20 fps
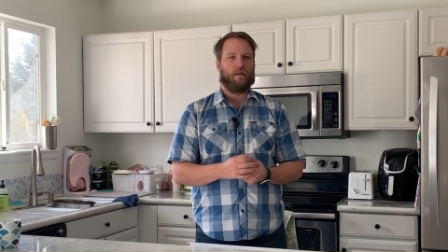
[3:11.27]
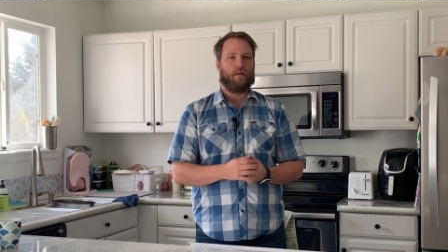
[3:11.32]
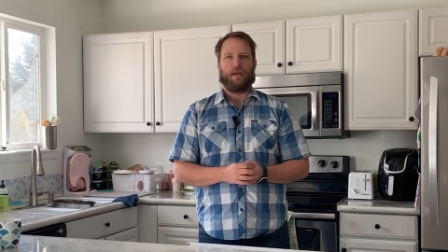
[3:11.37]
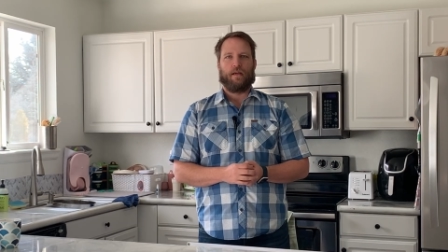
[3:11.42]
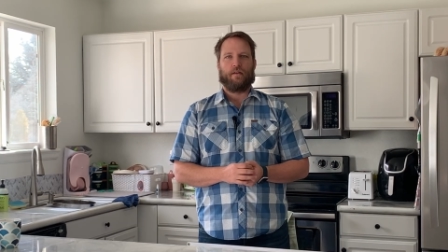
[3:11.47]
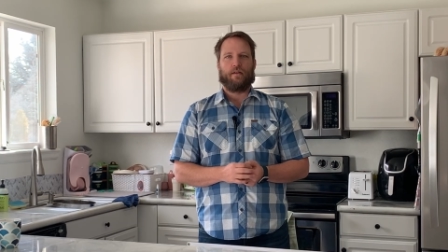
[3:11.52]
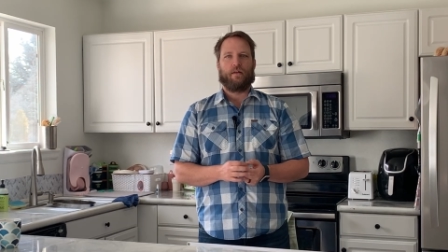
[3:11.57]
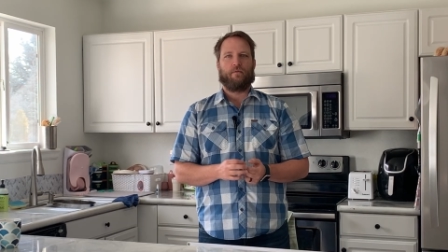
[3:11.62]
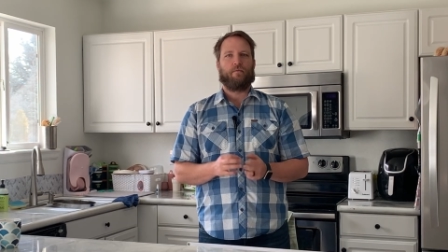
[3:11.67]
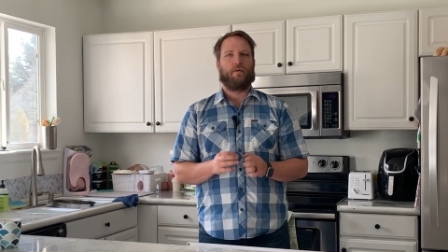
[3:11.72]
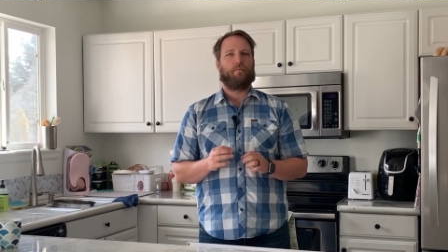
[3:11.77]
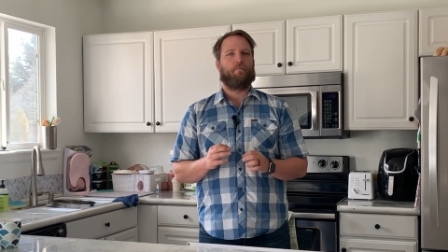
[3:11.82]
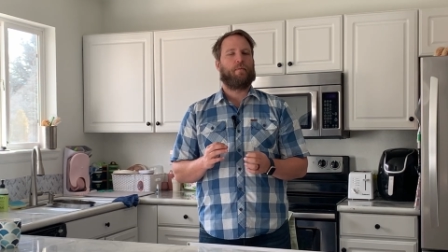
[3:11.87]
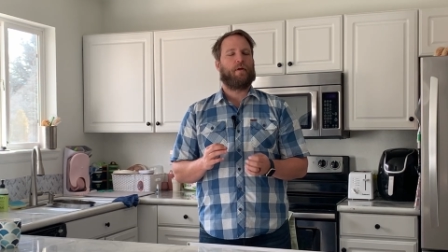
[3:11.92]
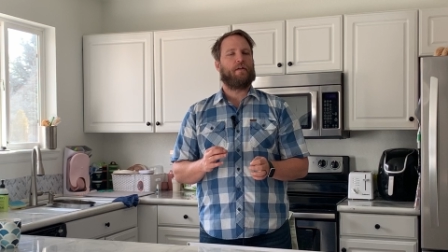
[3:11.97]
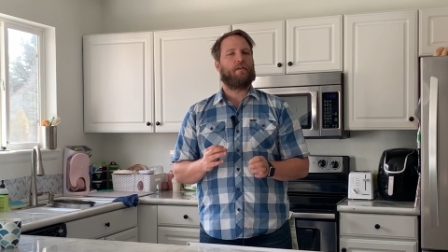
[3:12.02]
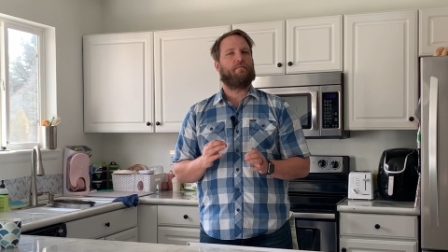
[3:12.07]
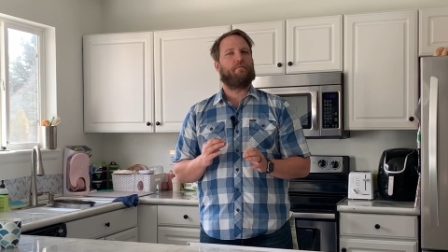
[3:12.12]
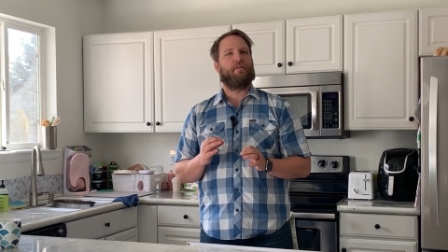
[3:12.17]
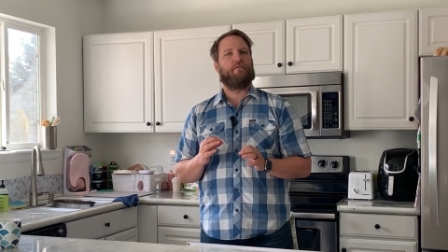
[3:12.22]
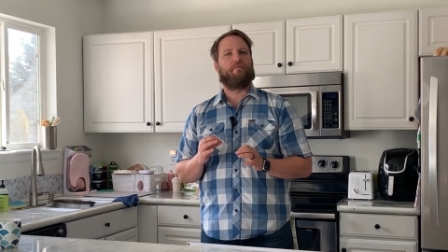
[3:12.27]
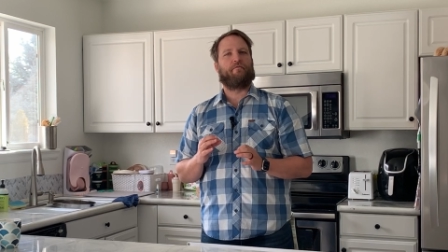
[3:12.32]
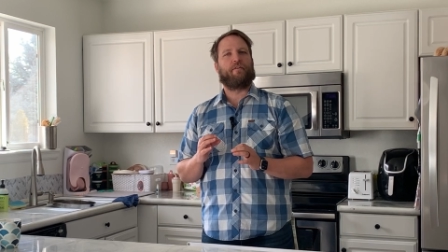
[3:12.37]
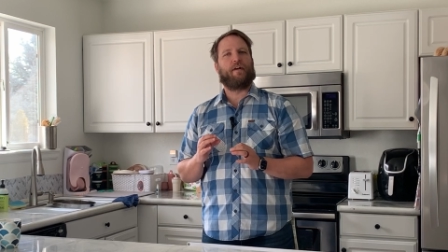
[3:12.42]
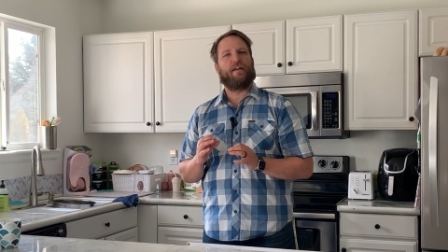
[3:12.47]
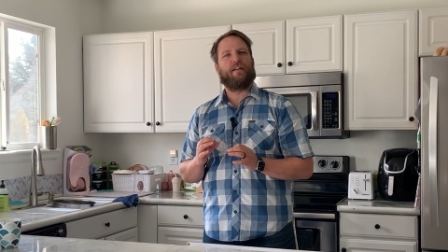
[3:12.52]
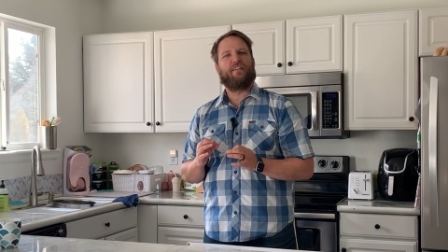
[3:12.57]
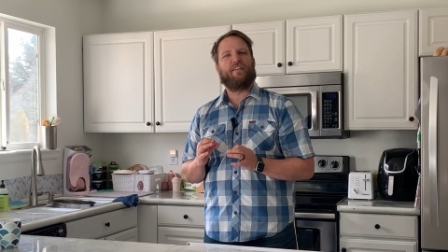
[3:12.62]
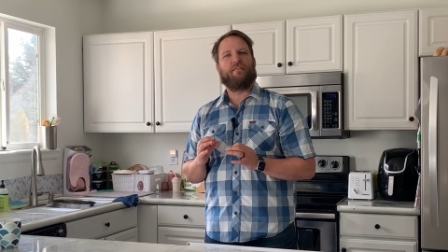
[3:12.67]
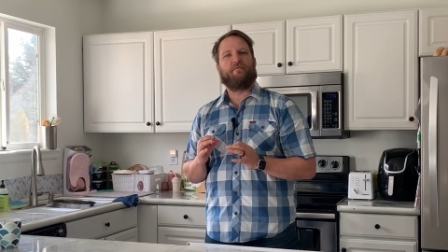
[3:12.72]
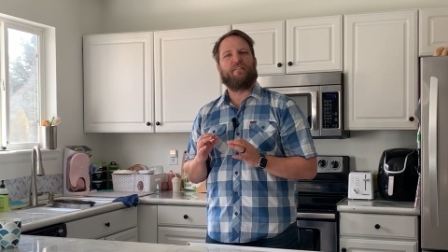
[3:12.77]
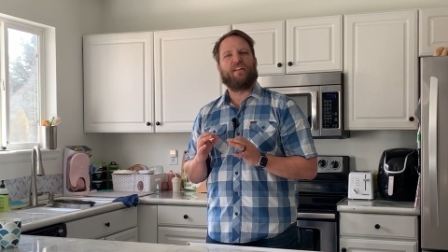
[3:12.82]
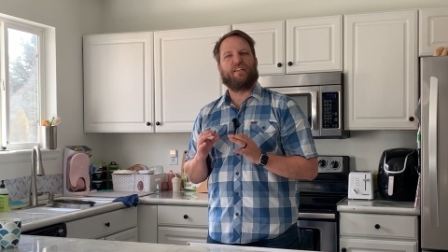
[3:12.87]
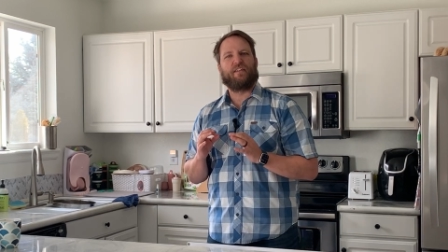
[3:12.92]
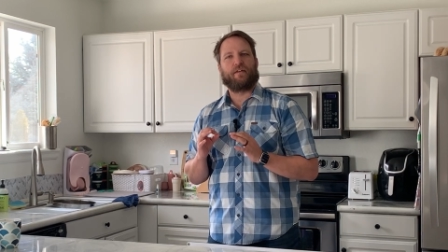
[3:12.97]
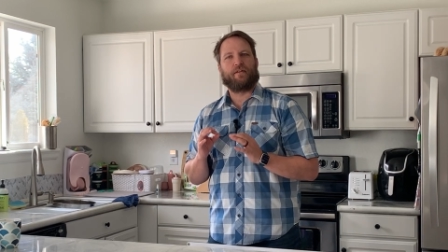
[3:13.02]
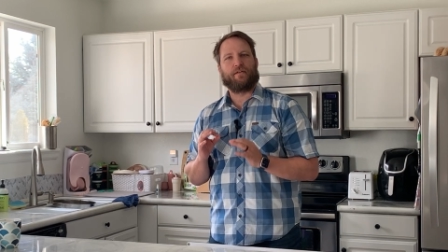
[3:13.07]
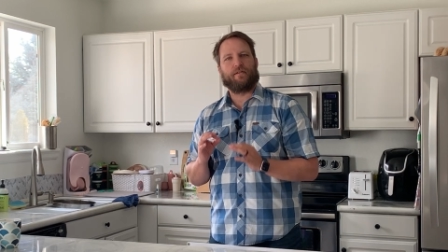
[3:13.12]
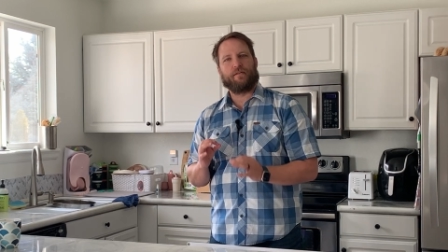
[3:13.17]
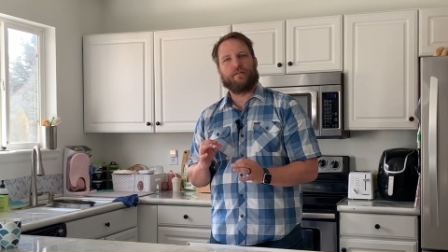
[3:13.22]
And then when Benjamin Franklin
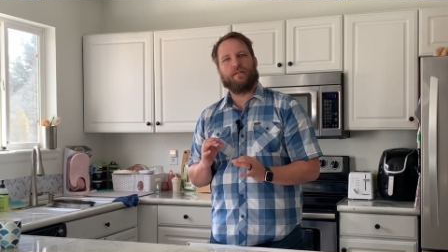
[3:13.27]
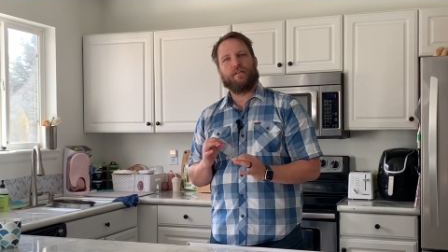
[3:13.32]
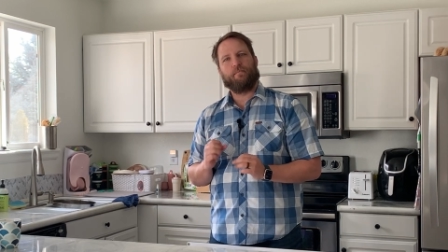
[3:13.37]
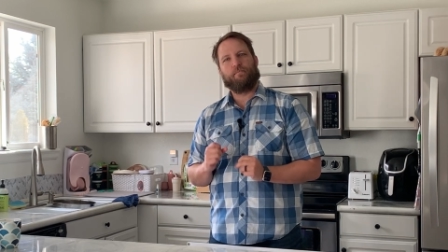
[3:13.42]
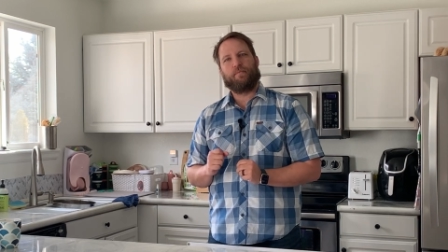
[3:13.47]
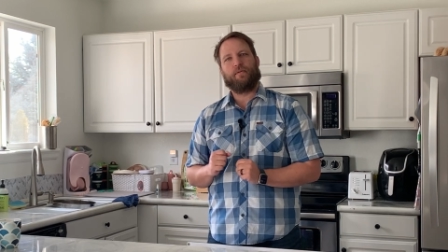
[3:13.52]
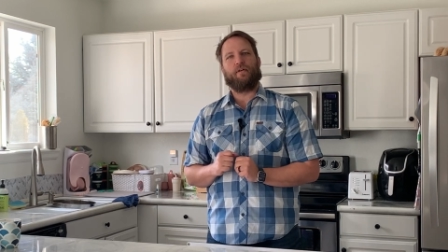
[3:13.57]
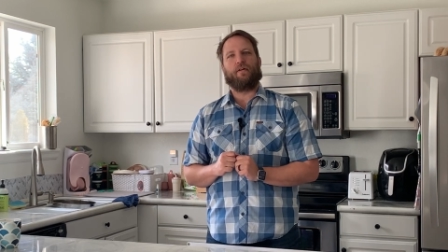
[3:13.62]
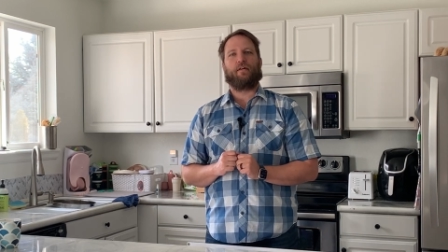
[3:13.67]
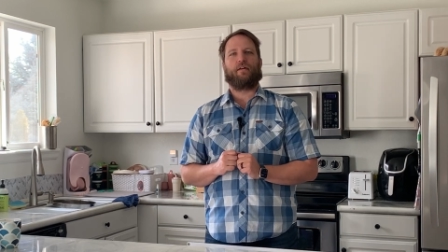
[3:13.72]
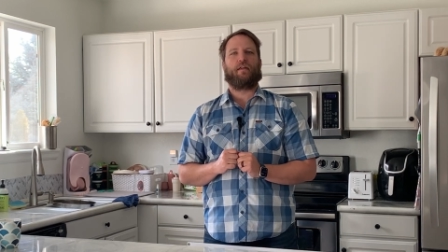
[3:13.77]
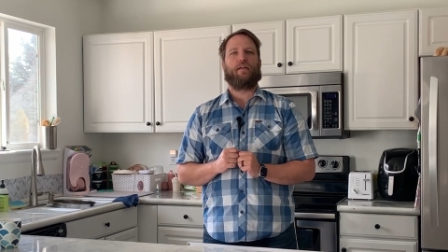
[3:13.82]
returned the book,